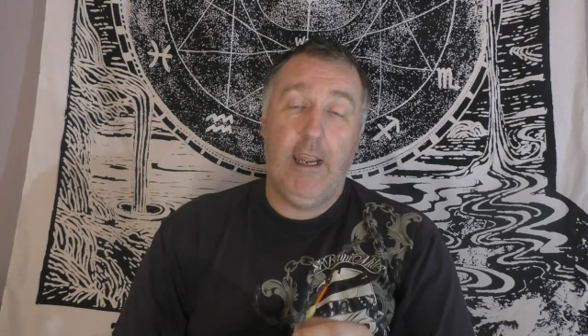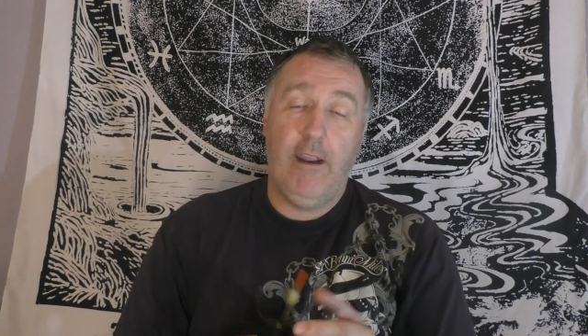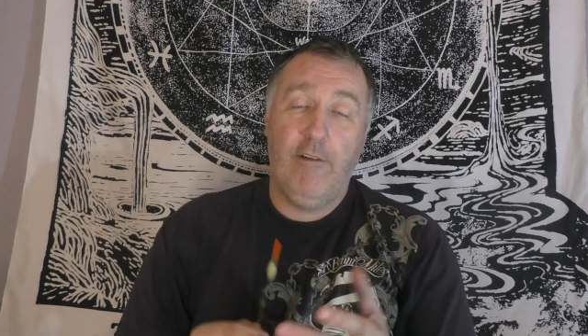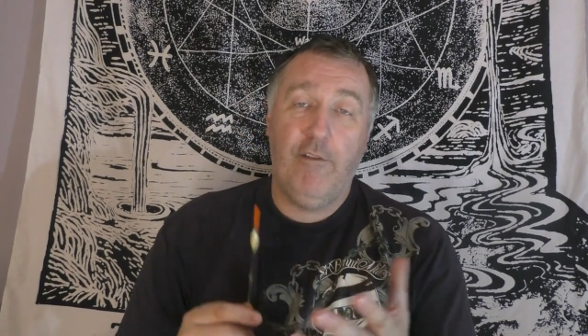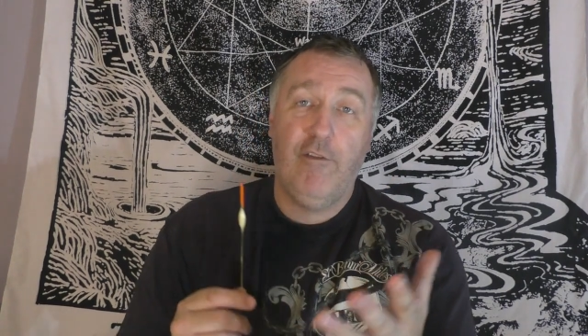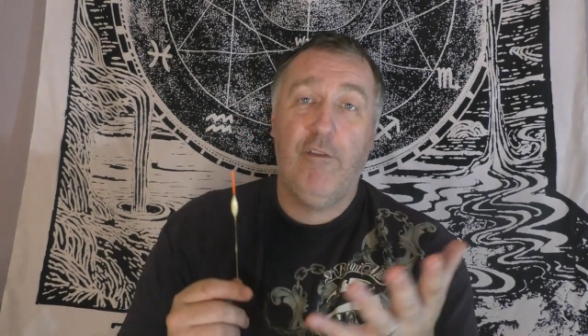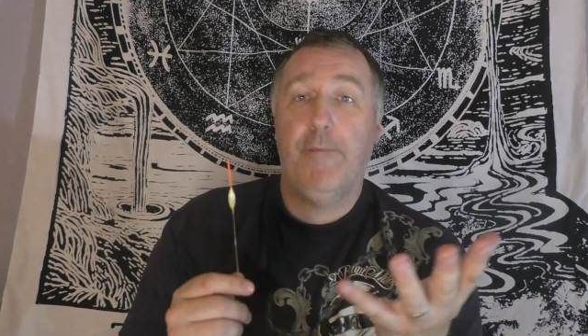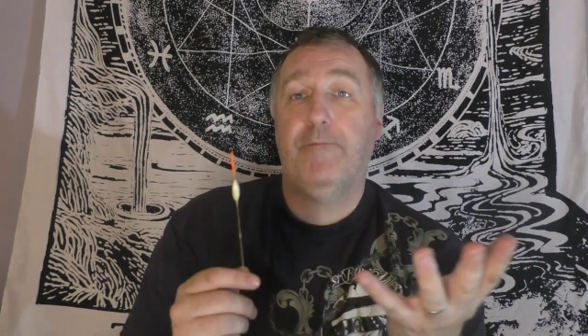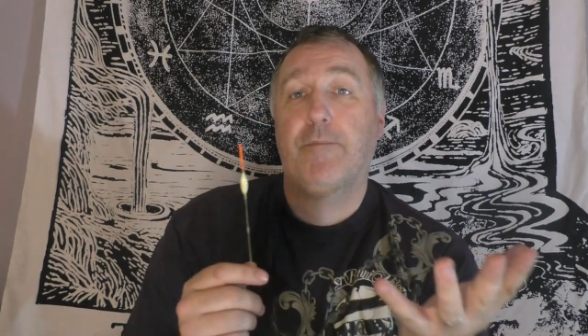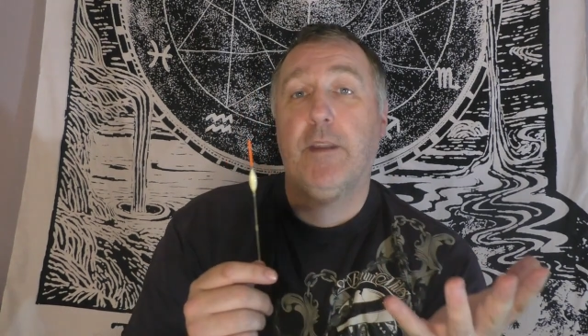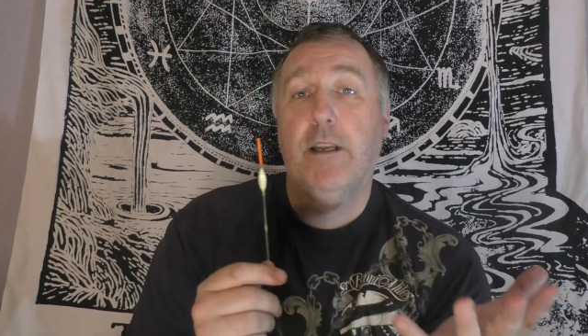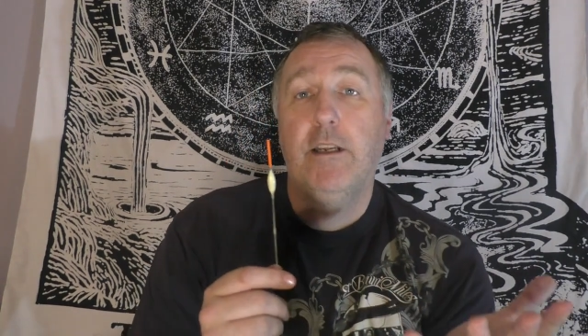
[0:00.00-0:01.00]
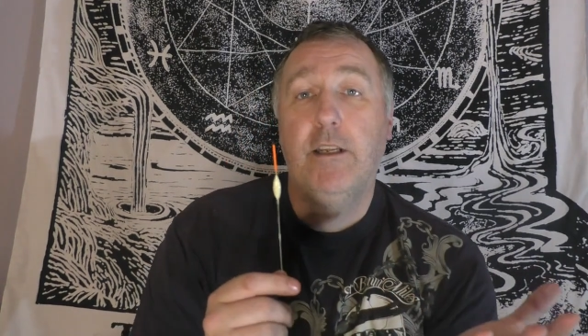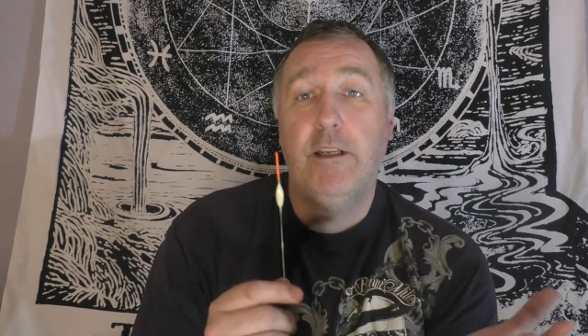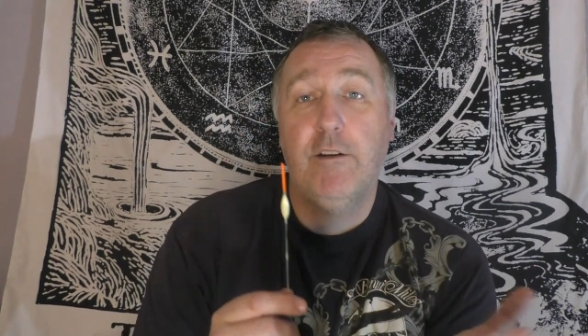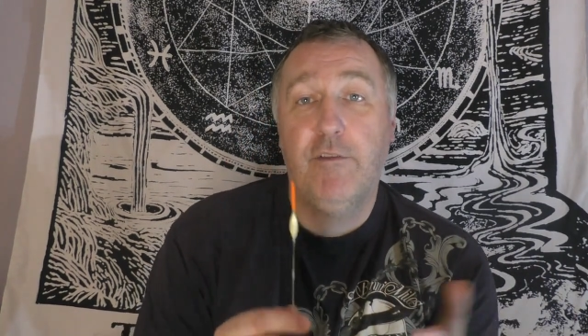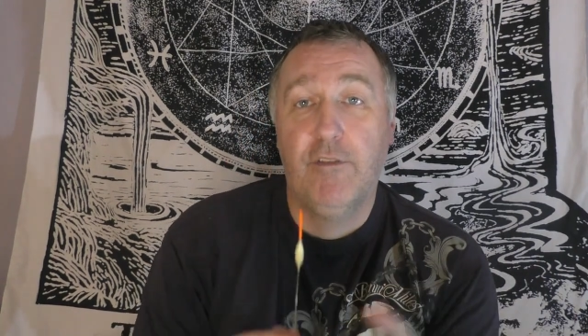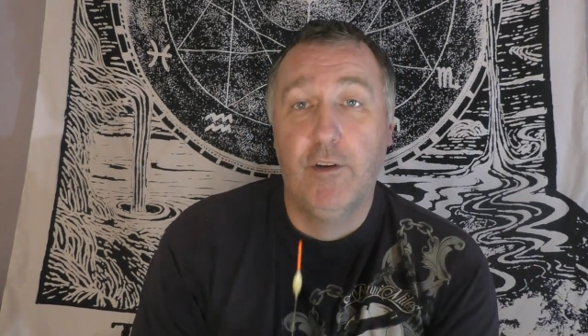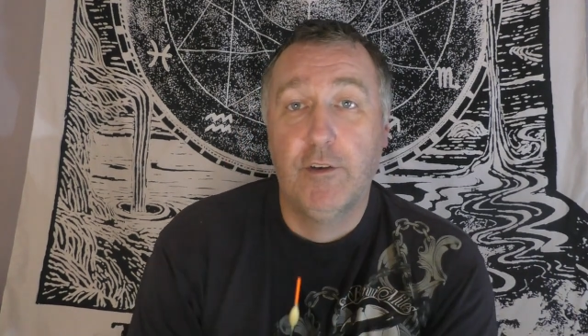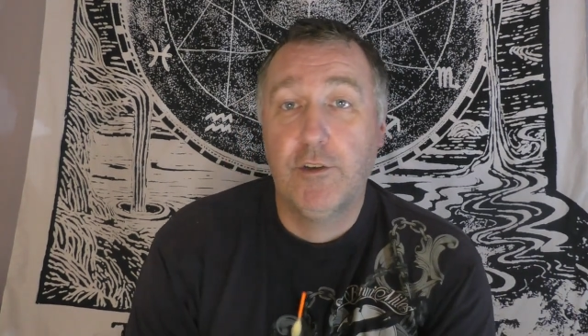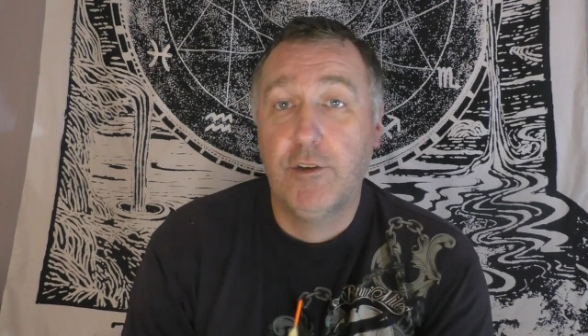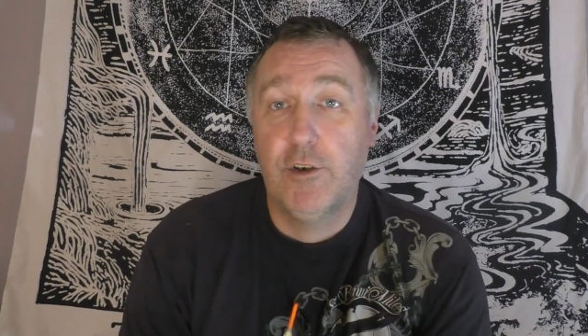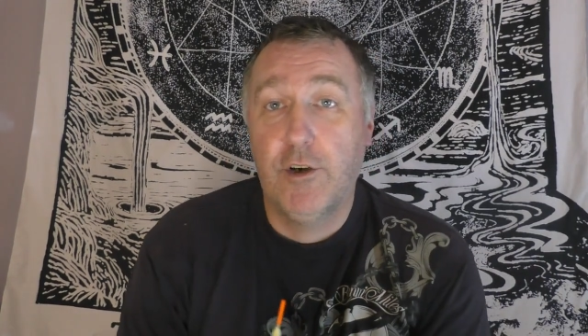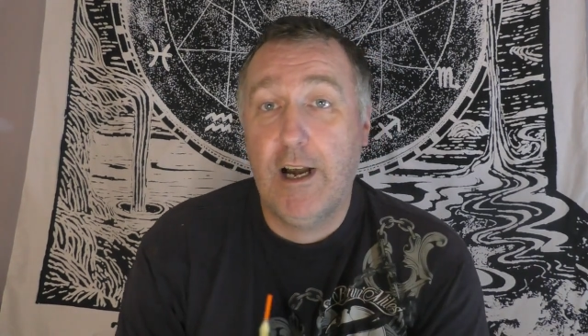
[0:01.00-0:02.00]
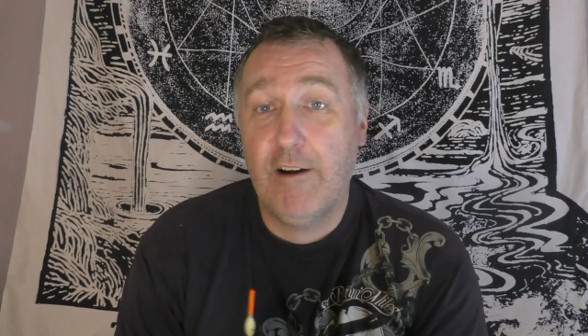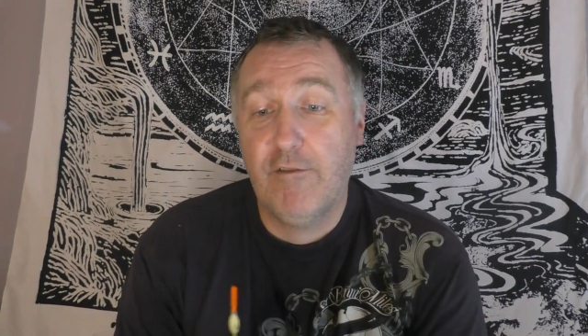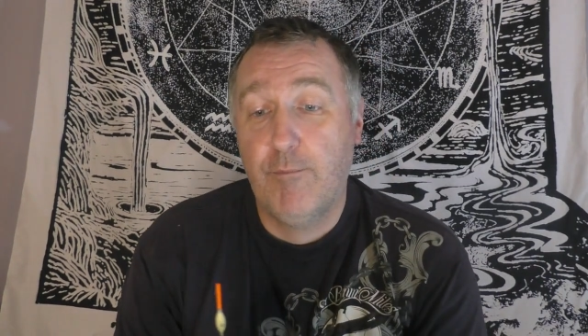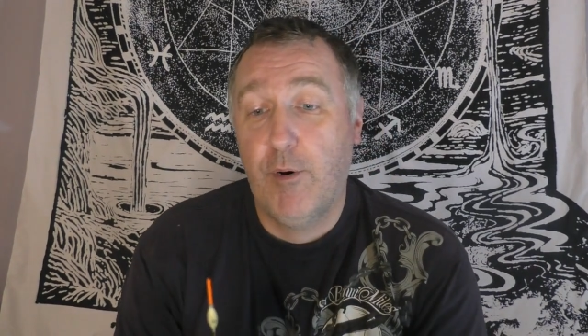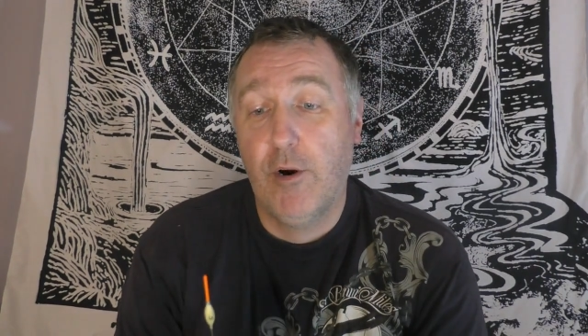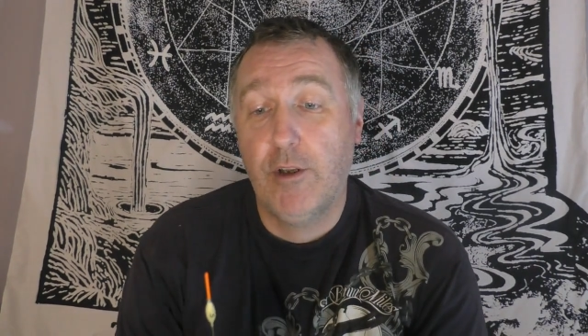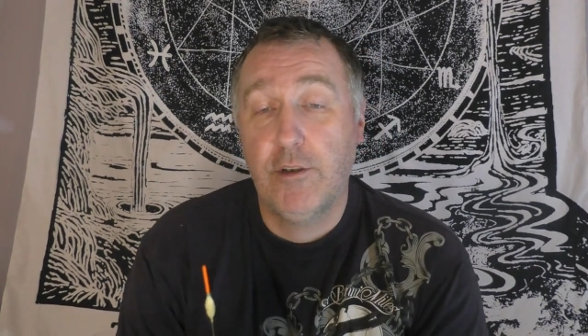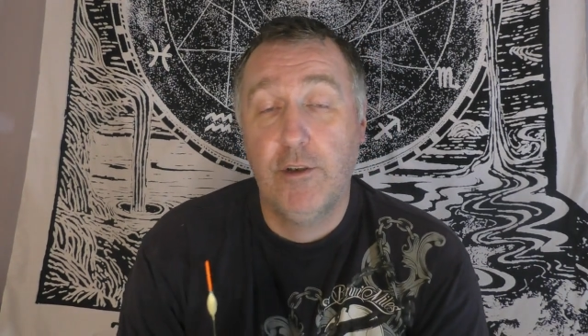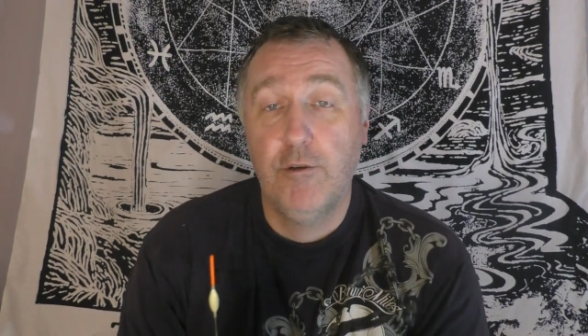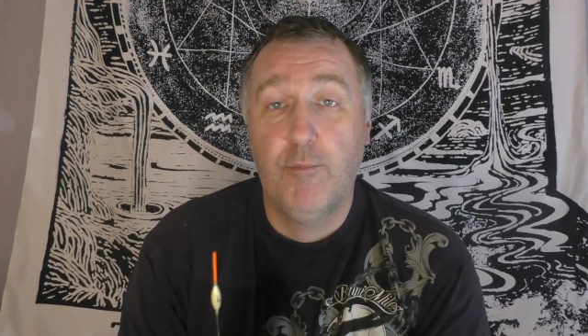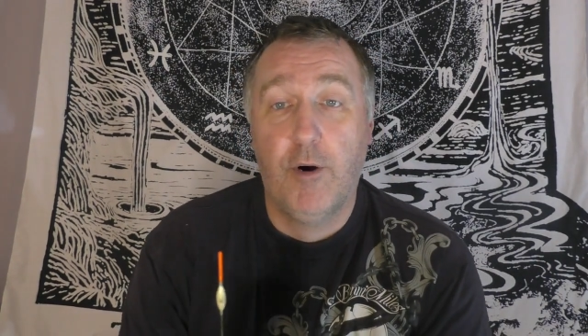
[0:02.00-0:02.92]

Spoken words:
If your floats don't have 0.2,